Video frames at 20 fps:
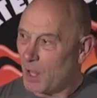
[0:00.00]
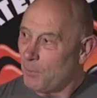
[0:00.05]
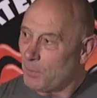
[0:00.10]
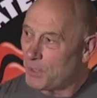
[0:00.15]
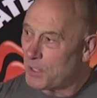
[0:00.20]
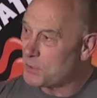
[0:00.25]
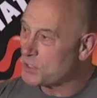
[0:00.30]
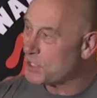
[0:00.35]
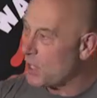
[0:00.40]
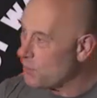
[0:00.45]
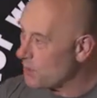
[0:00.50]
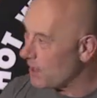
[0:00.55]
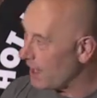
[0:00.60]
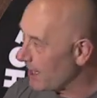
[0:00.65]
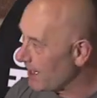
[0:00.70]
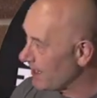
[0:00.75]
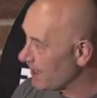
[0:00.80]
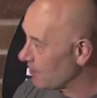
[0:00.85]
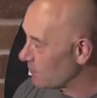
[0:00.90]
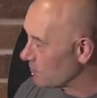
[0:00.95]
it was okay,
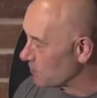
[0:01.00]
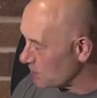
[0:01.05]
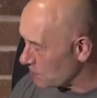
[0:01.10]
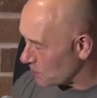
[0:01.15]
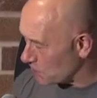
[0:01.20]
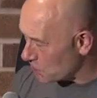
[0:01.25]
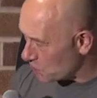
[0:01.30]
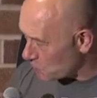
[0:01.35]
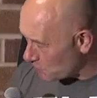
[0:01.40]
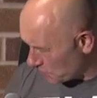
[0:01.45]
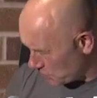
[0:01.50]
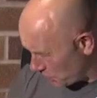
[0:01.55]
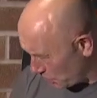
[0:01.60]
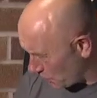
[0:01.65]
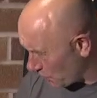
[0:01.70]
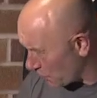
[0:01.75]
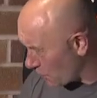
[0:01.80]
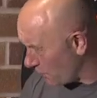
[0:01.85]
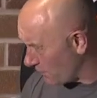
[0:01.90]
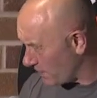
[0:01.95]
you know, because once you got
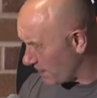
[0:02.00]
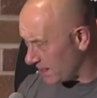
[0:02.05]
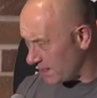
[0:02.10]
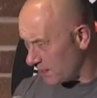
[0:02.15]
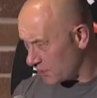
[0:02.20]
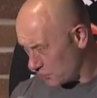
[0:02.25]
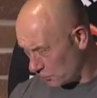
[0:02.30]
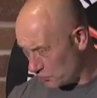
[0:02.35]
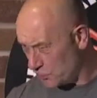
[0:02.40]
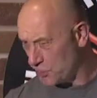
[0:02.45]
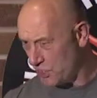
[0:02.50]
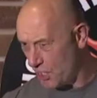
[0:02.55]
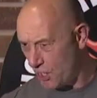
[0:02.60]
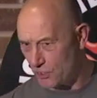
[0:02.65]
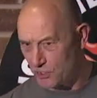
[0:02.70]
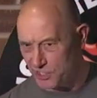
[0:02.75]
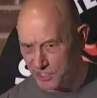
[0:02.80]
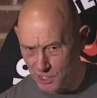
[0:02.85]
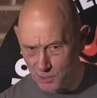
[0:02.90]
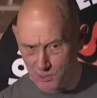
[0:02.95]
over the initial shock,
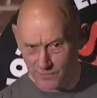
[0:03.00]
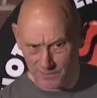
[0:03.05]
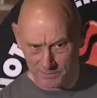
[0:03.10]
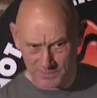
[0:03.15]
you know, of him